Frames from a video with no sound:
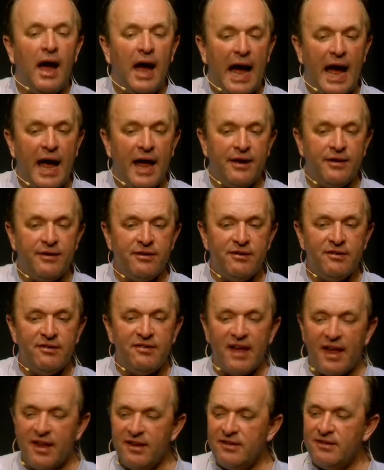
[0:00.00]
and
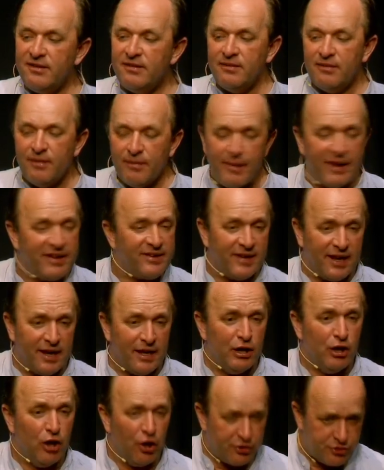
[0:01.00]
says,
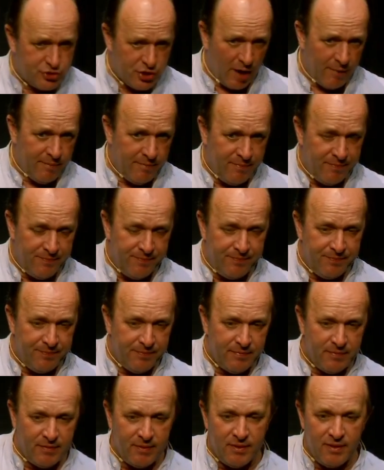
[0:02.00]
basically, look, chum,
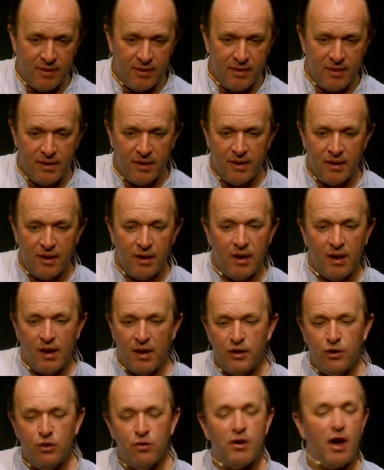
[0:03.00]

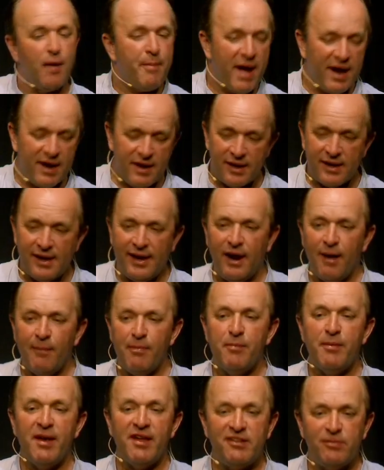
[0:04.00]
you go back and clear
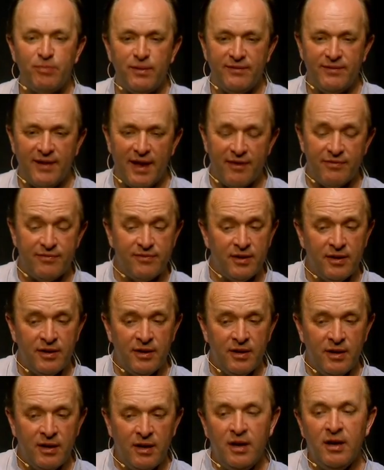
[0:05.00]
up the mess we've left.
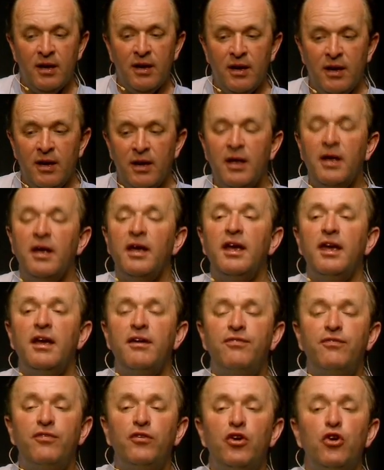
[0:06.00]

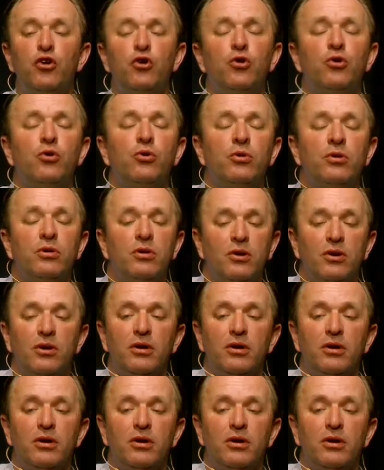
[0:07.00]
If you